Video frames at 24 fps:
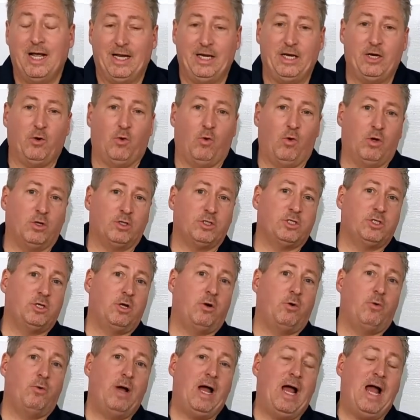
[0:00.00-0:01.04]
and it
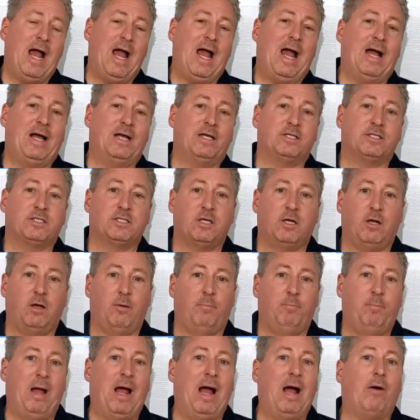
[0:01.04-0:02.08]
also has
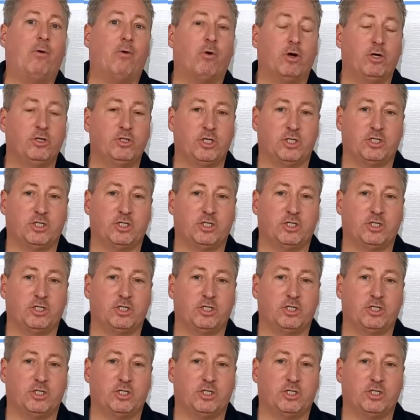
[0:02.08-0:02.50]
power